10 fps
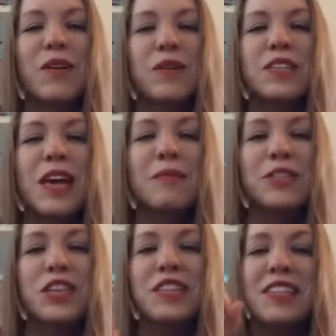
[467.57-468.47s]
old tape
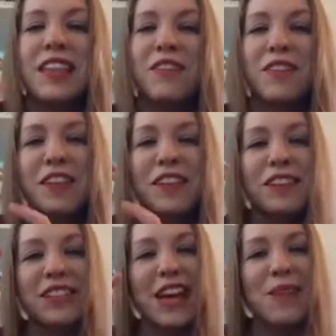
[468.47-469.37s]
machines and like with a little
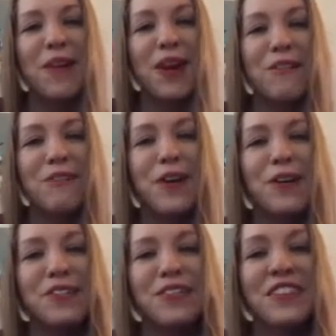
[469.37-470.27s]
tiny
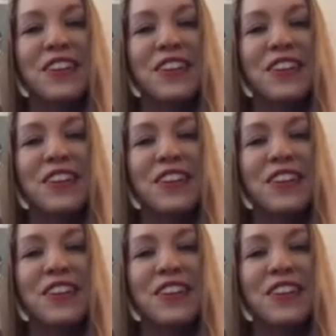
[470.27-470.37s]
microphone.